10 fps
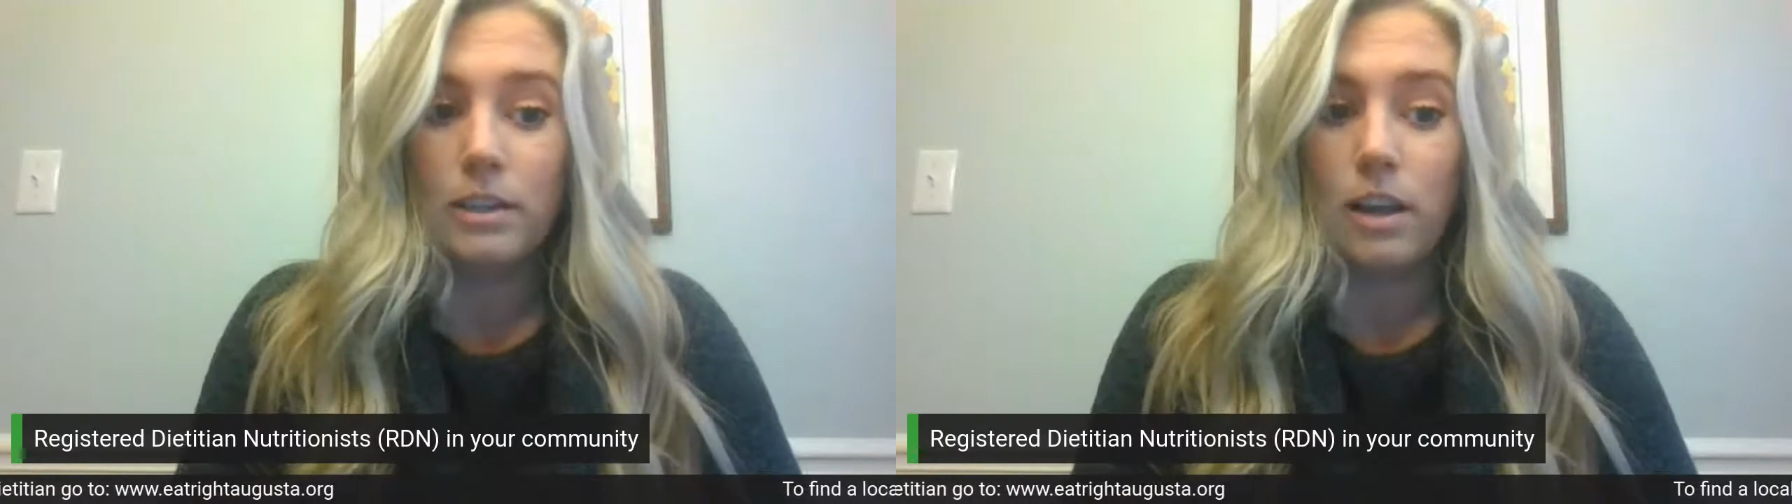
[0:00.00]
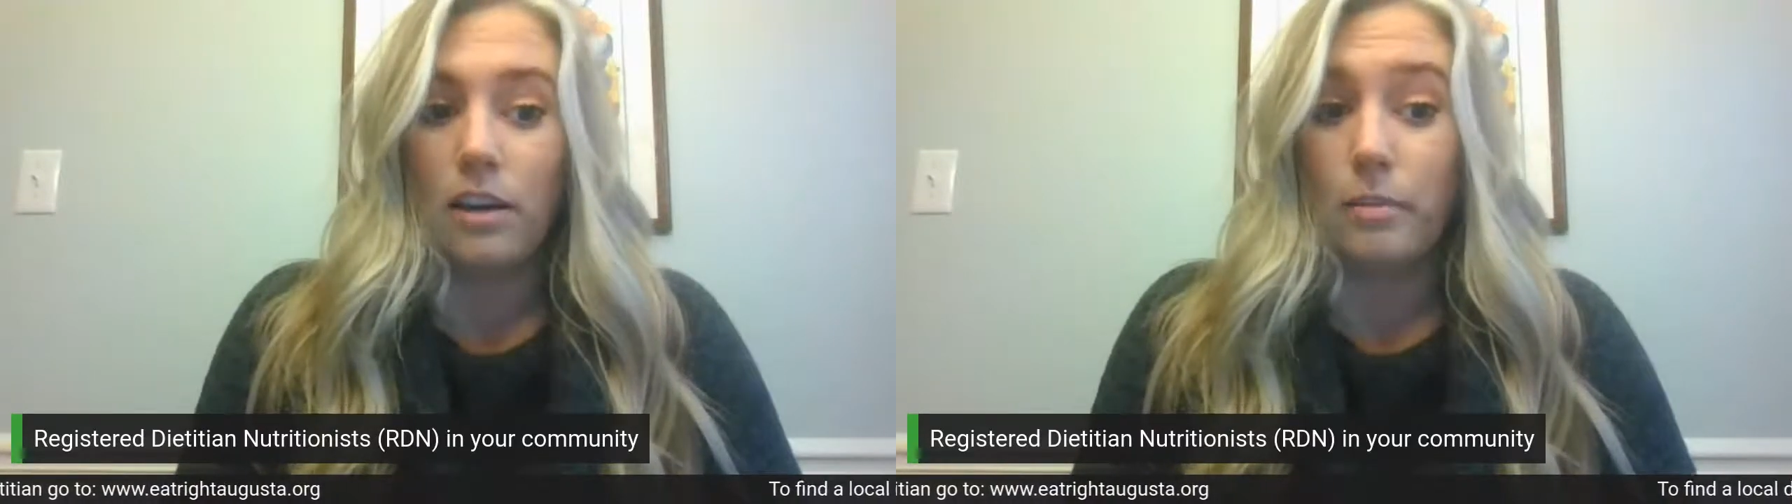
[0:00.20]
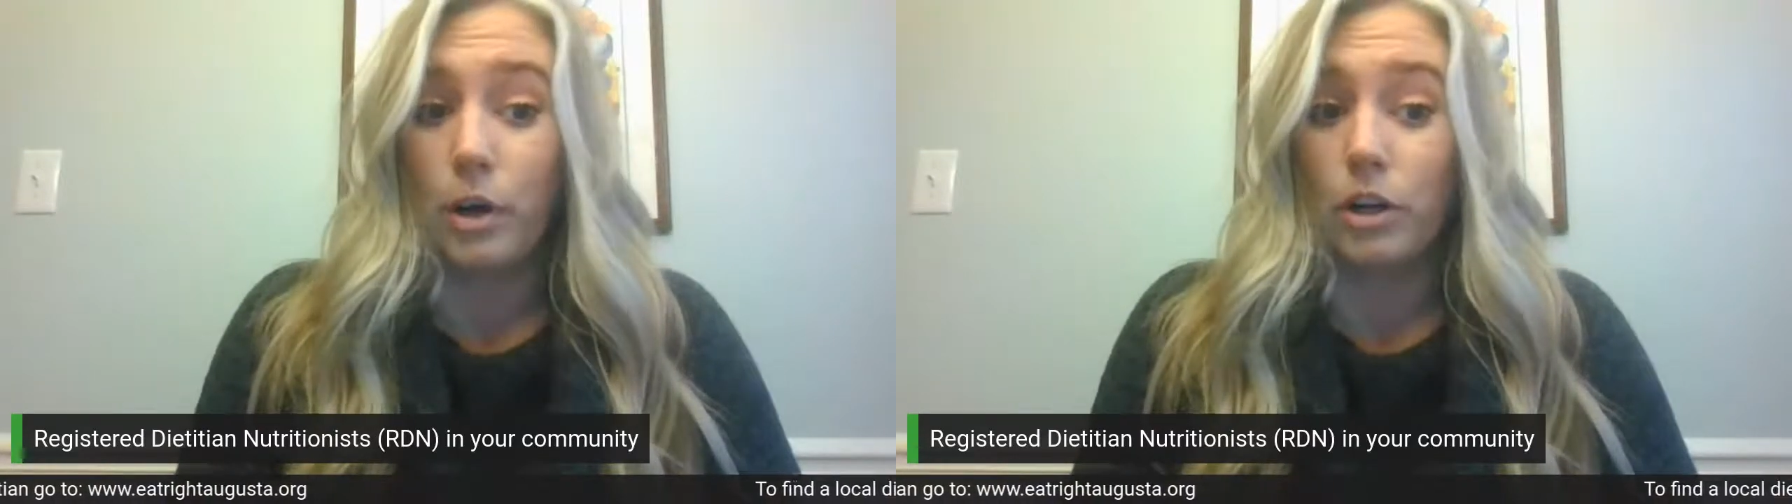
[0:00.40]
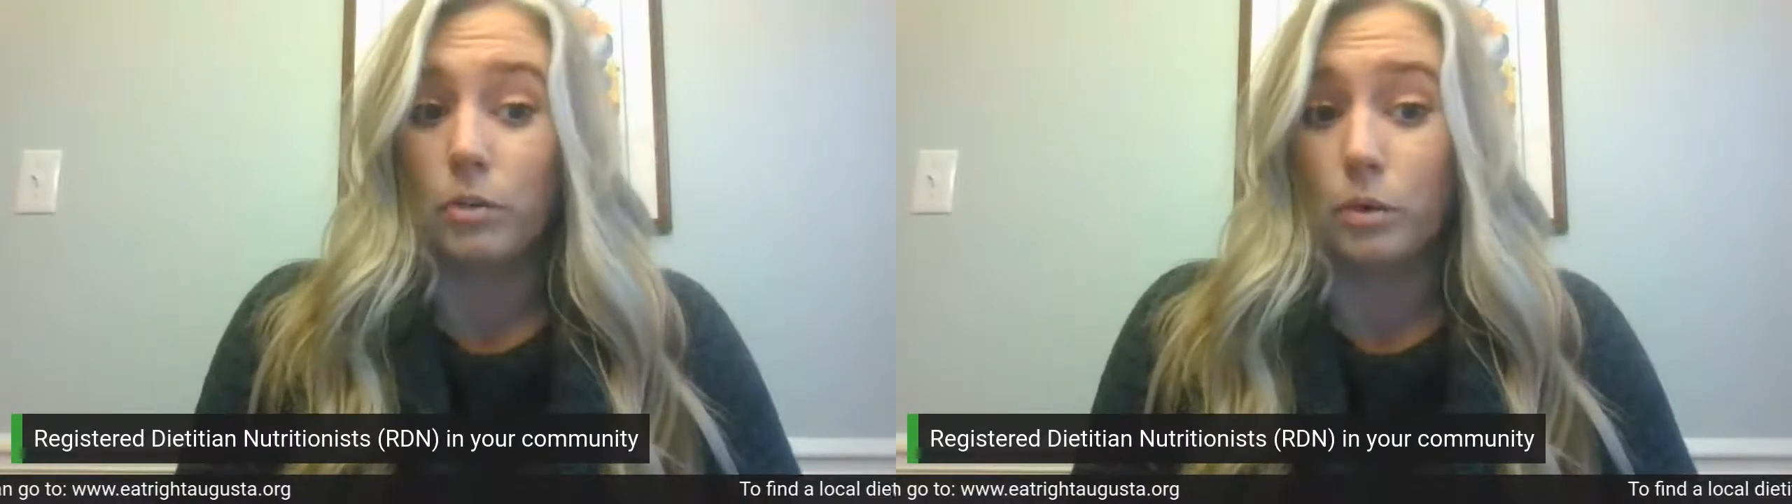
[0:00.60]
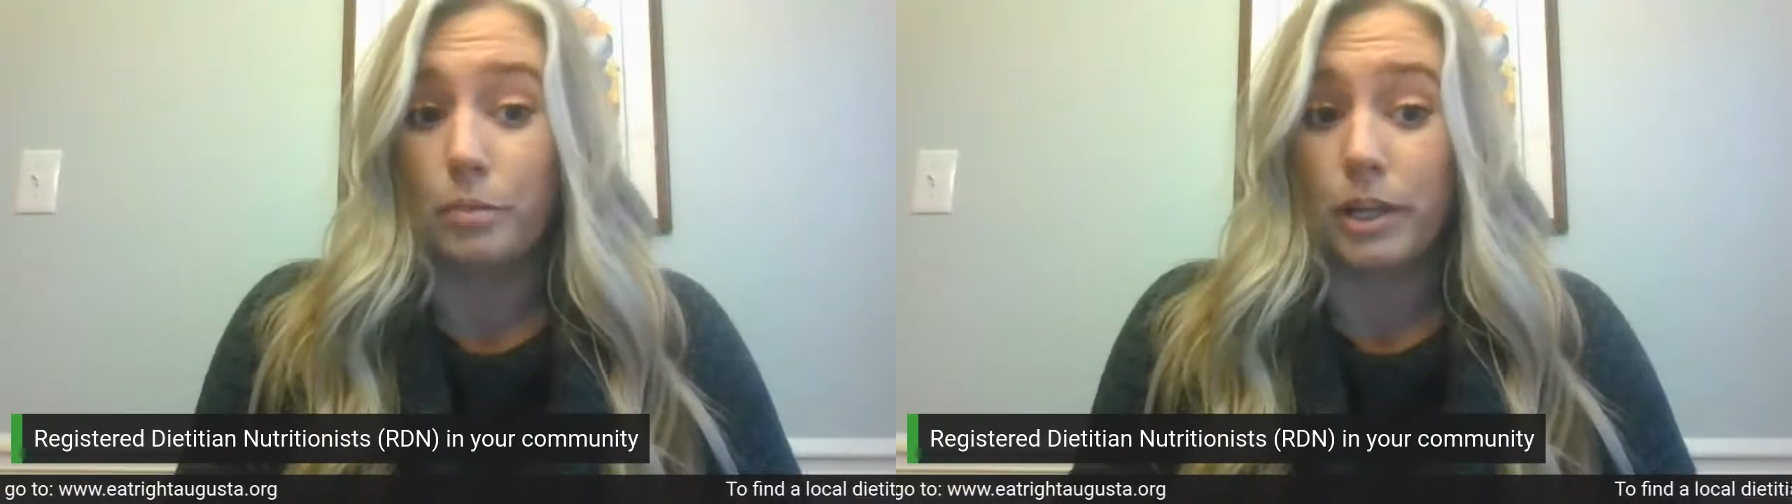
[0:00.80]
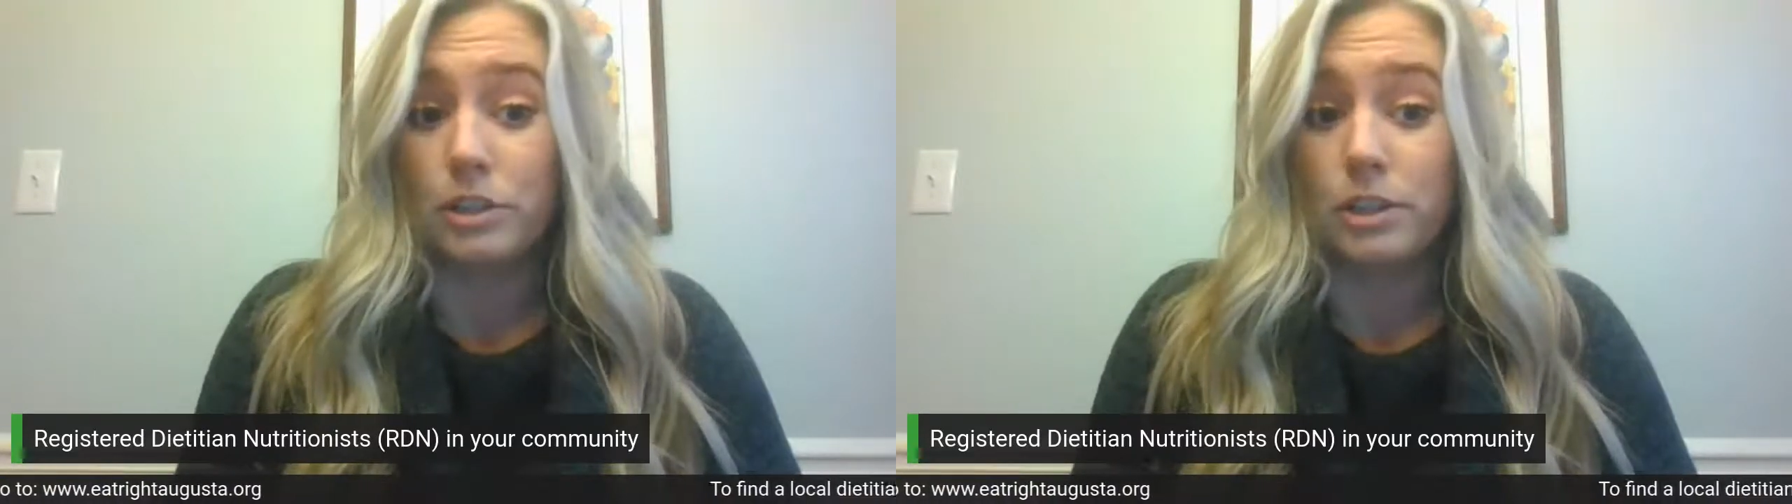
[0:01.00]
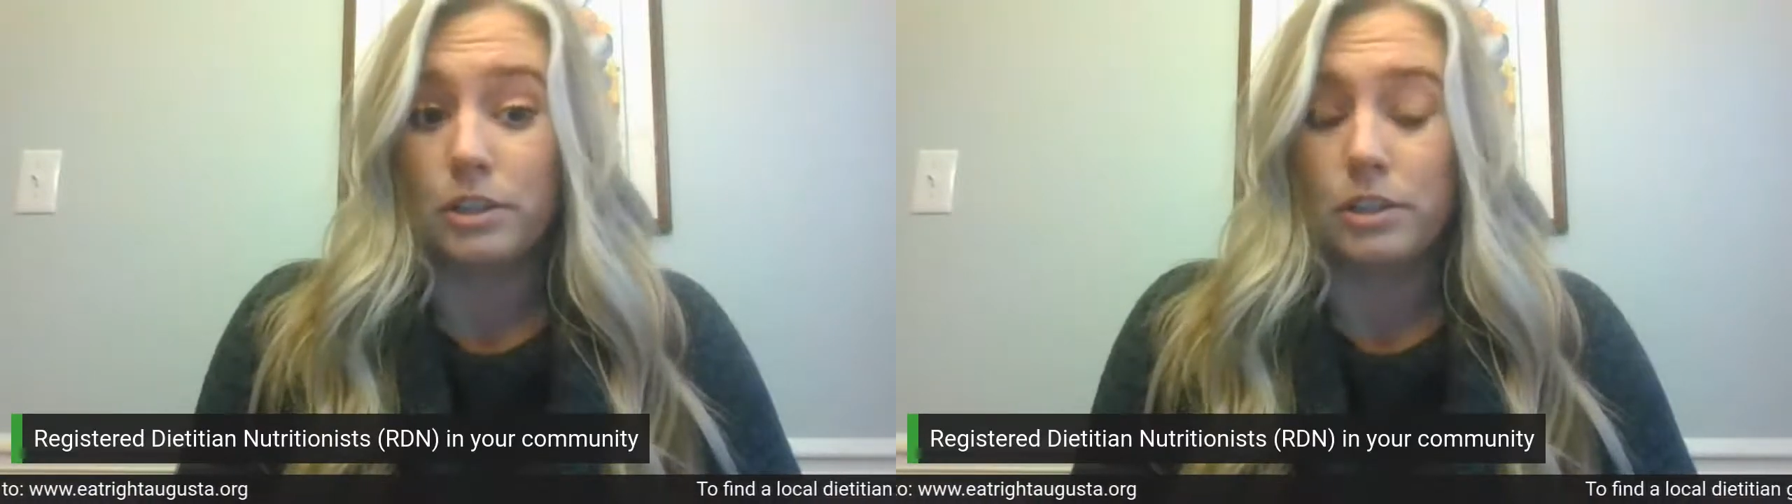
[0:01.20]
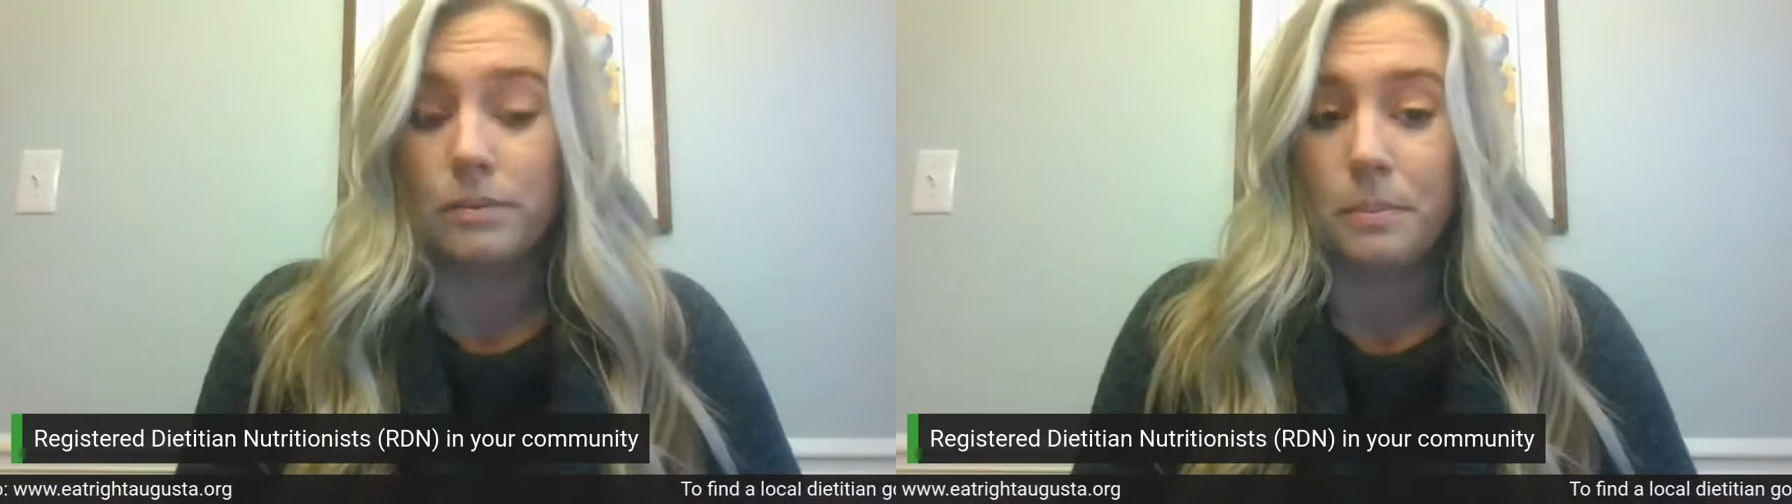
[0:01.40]
lot of burn and wound
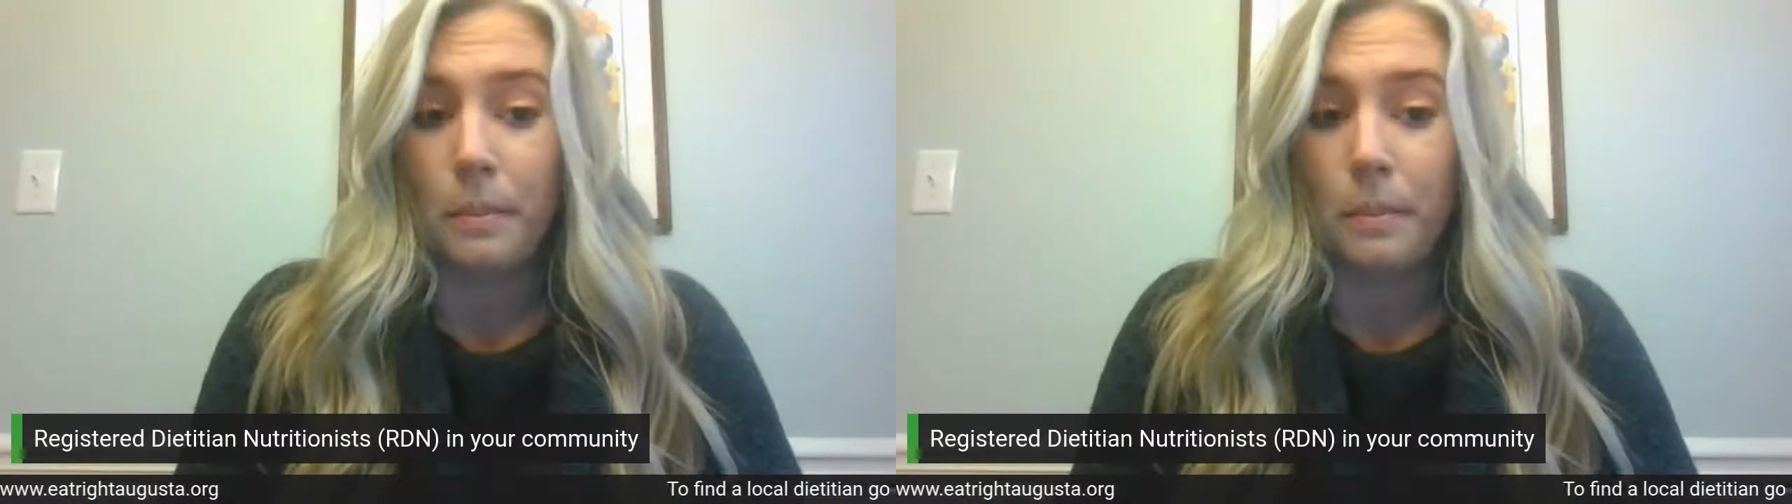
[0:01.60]
patients.